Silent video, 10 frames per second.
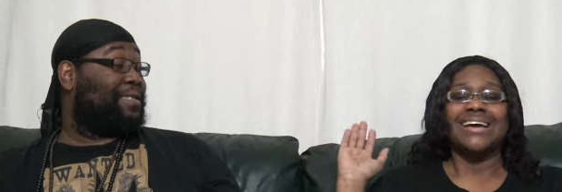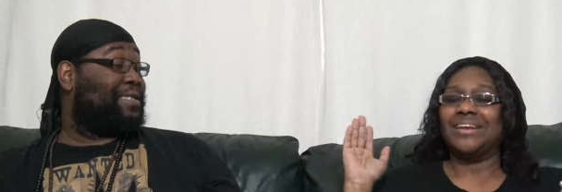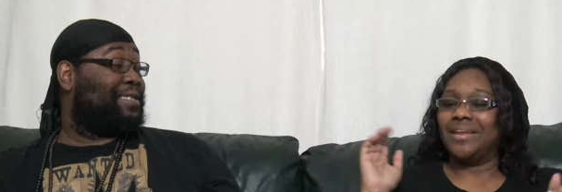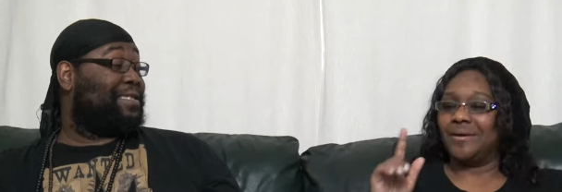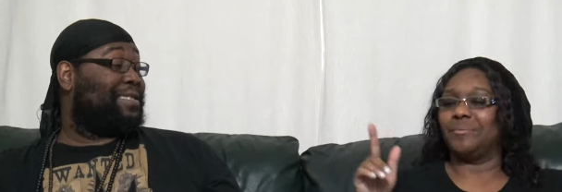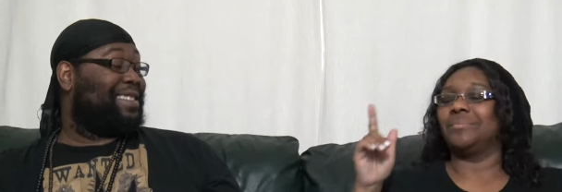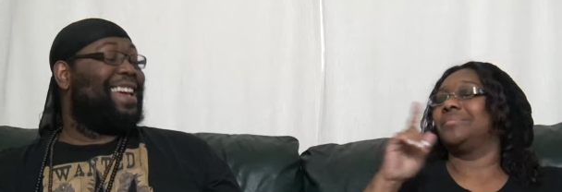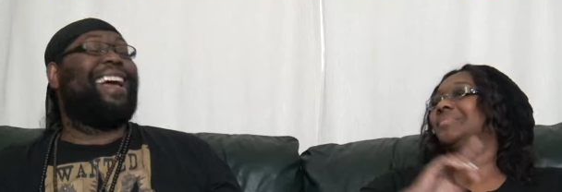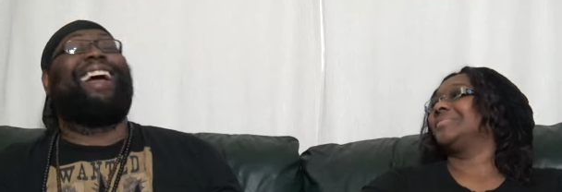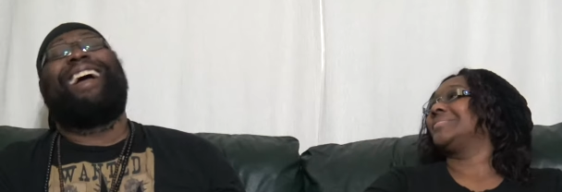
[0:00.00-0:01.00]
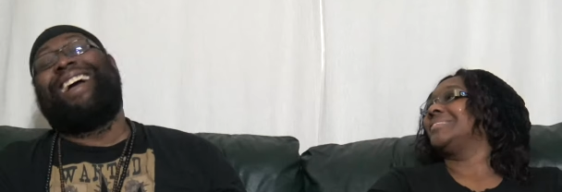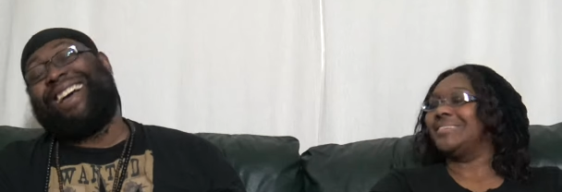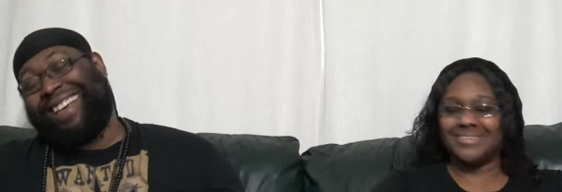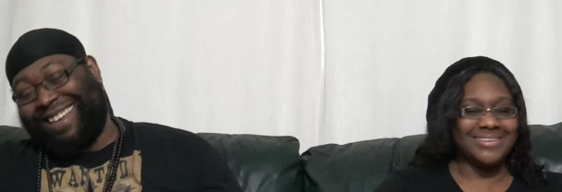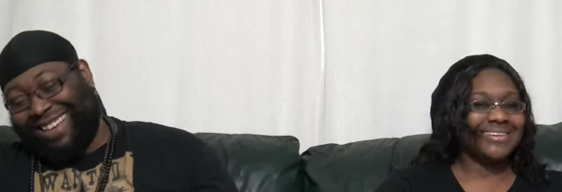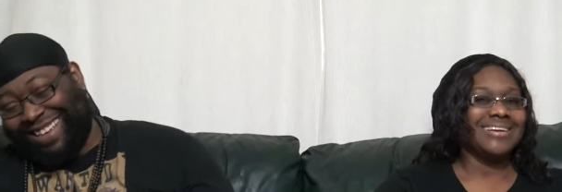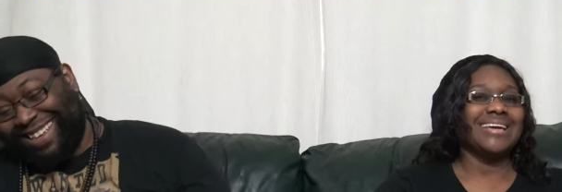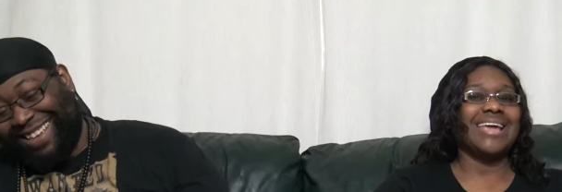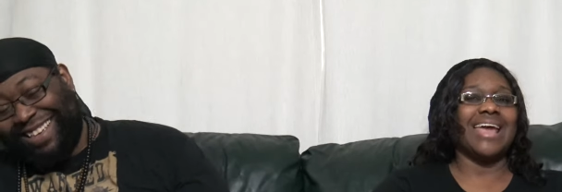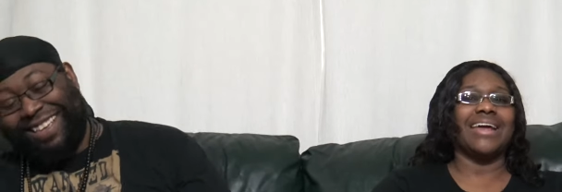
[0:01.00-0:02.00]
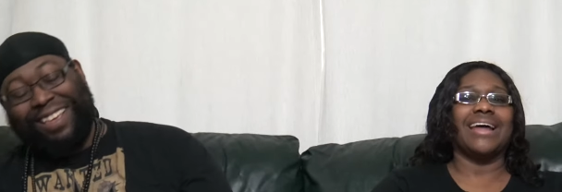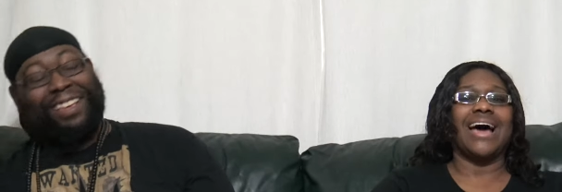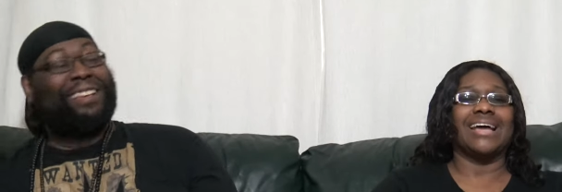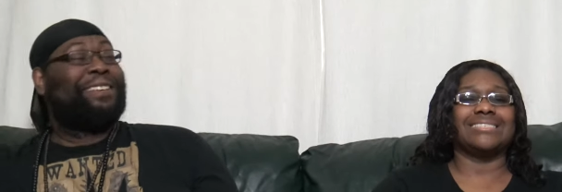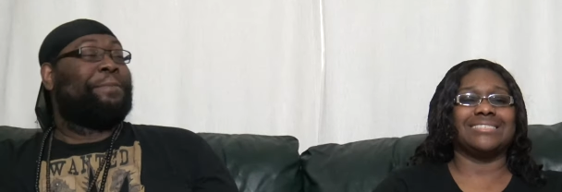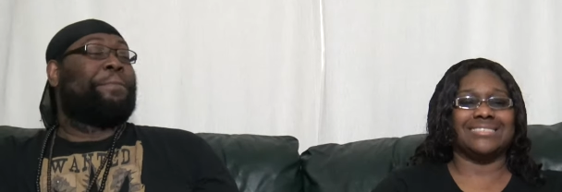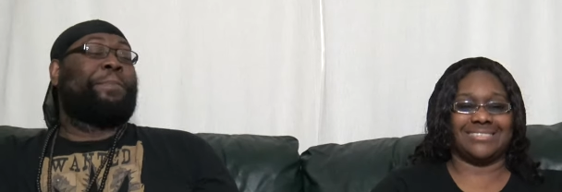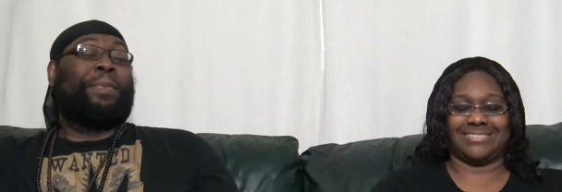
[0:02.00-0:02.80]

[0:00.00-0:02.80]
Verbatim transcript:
Speaker 1: it? No. Cannot.